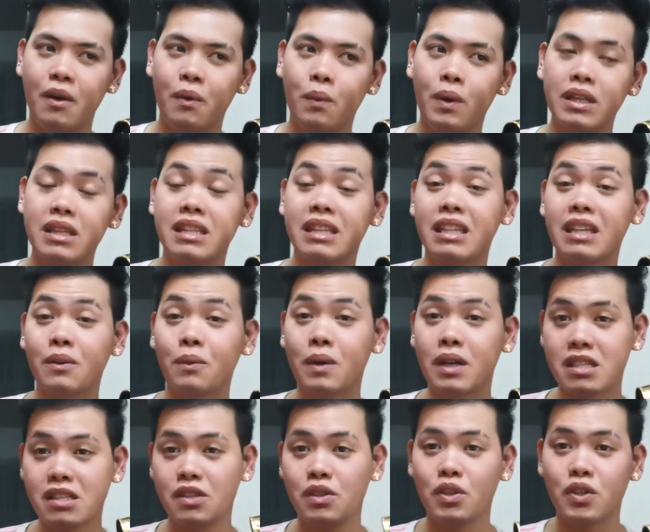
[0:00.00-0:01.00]
what
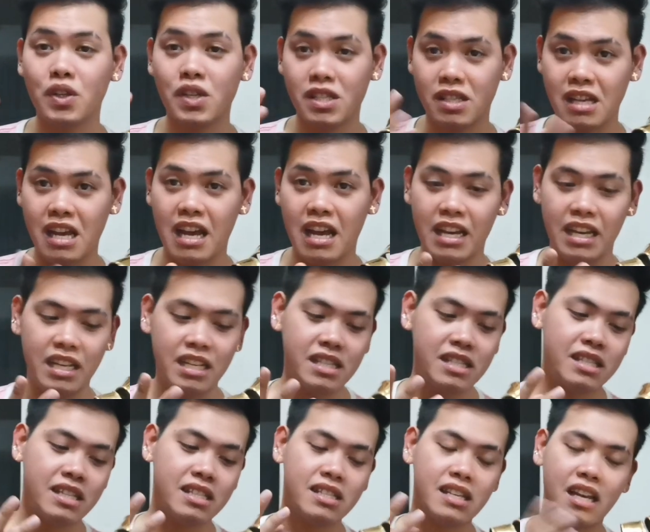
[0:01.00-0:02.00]
was your
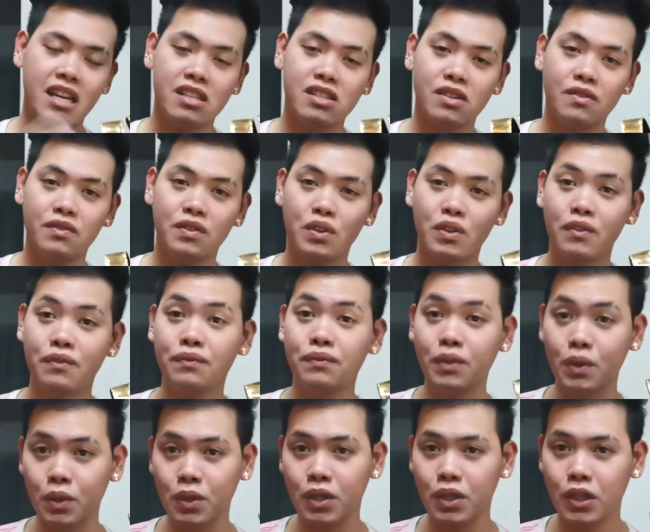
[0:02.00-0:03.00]
size, the size of your
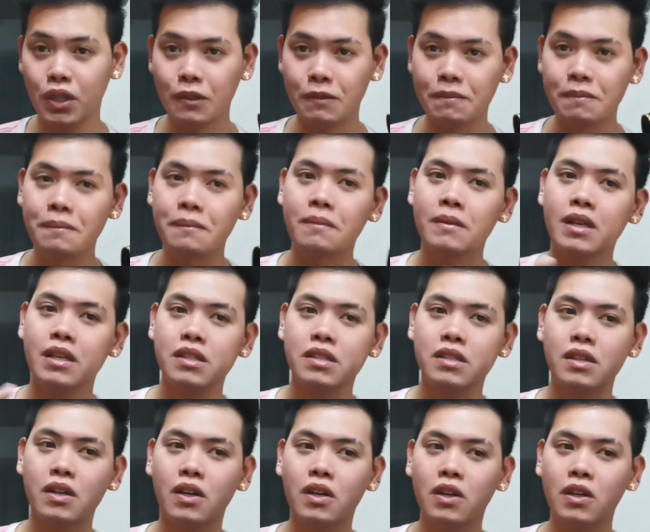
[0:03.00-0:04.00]
foot.
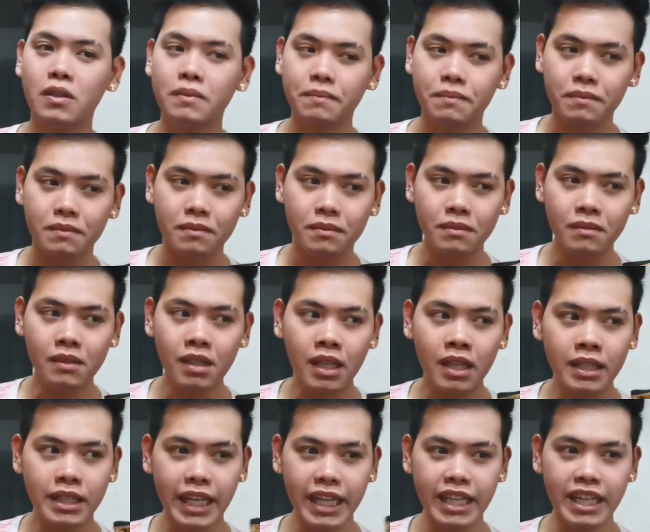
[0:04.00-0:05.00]
So,
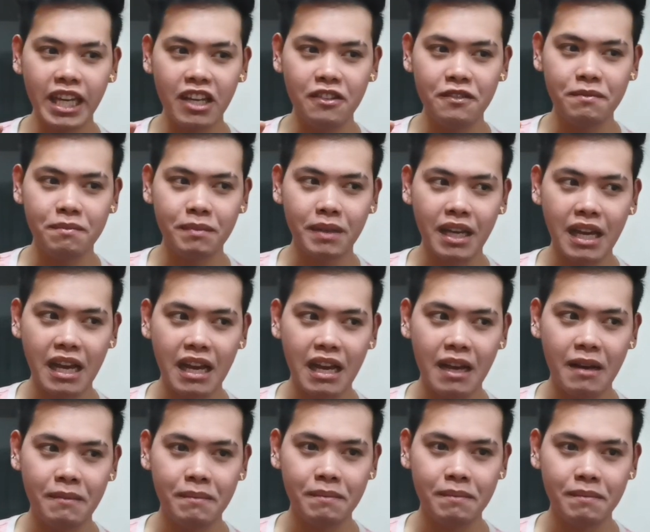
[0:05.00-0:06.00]
they gave me
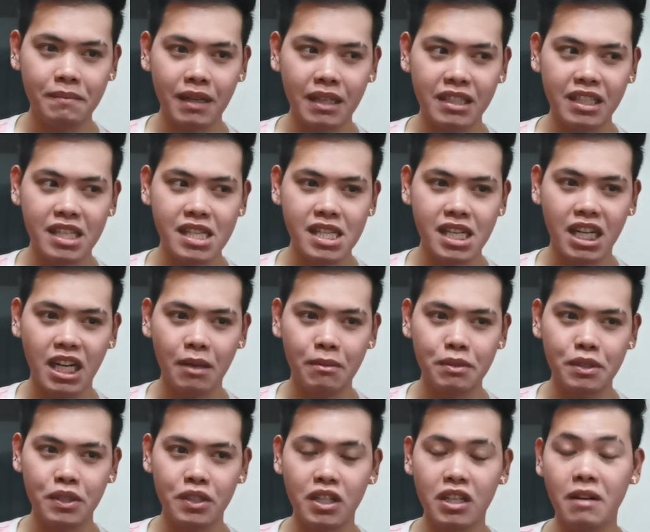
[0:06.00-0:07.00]
a
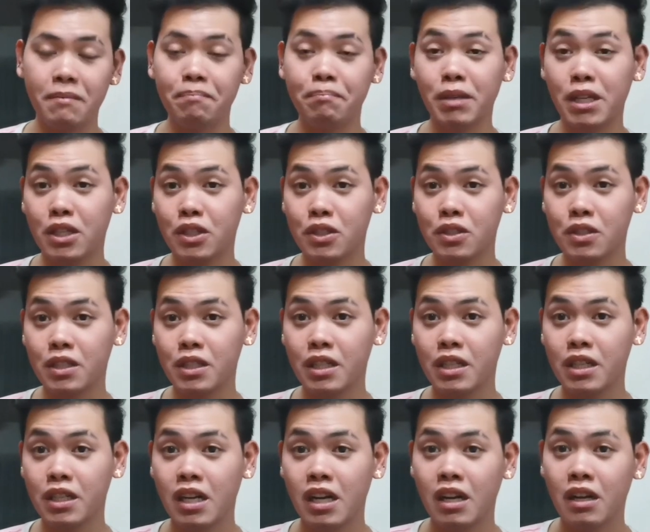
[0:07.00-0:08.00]
description or a
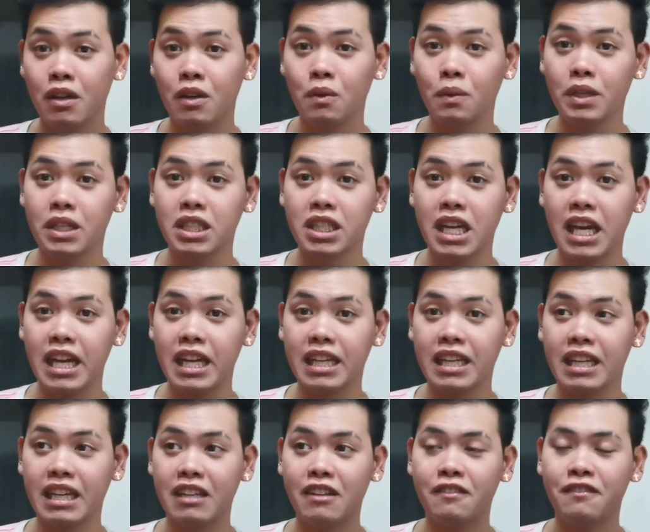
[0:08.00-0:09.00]
picture which I
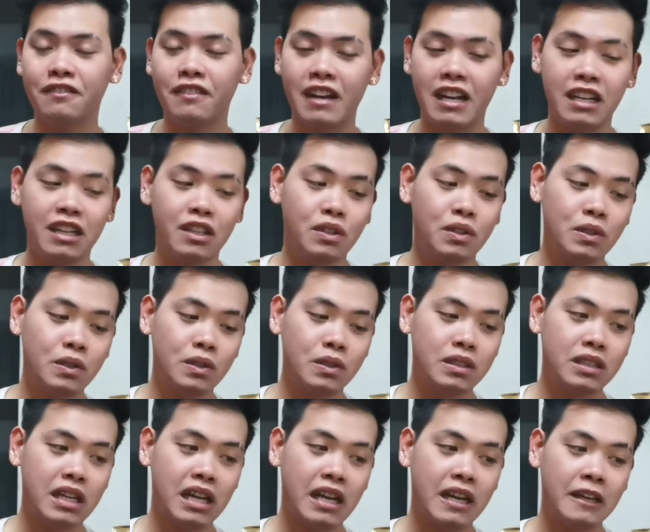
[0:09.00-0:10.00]
can follow
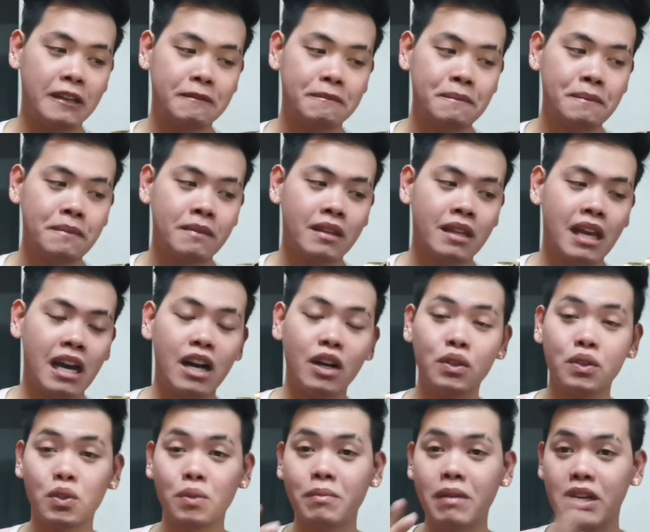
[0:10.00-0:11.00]
na
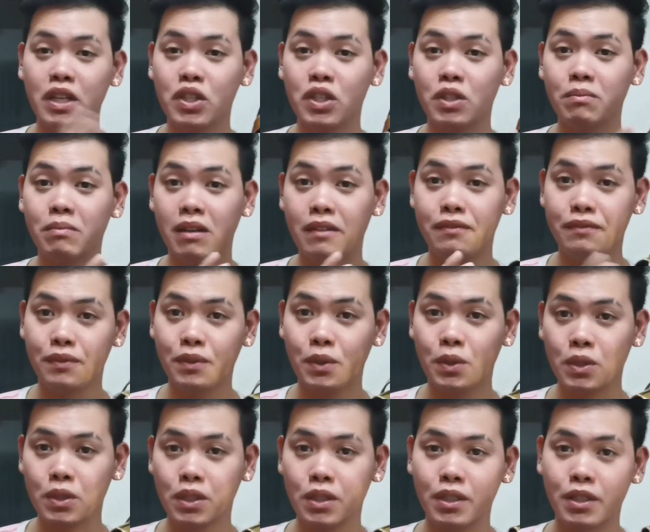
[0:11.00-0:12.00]
how to measure my
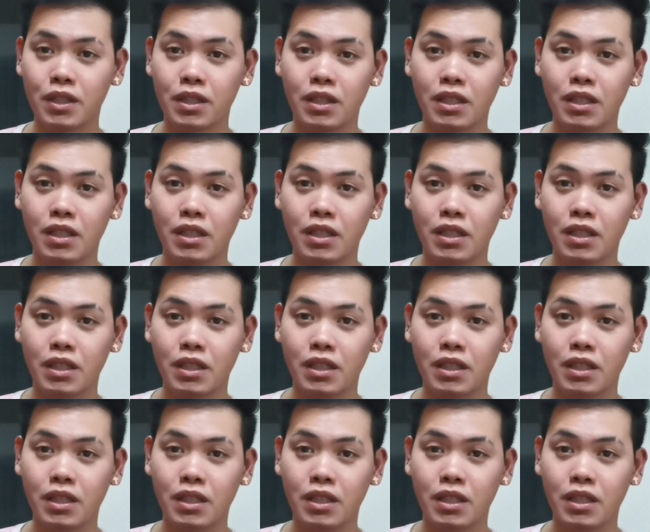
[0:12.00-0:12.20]
foot.